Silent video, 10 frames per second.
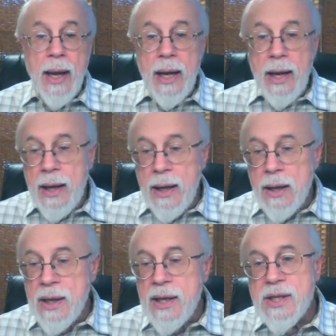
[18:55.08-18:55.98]

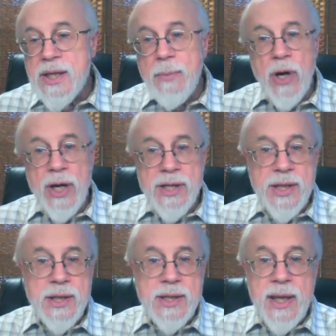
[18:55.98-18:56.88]
In some ways,
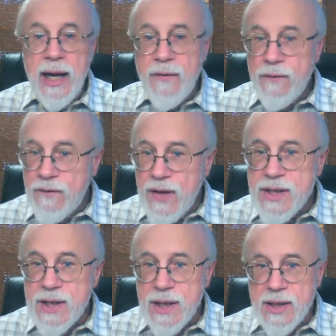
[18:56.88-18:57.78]
it's like
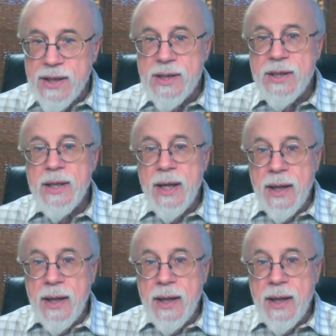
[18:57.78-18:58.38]
physics.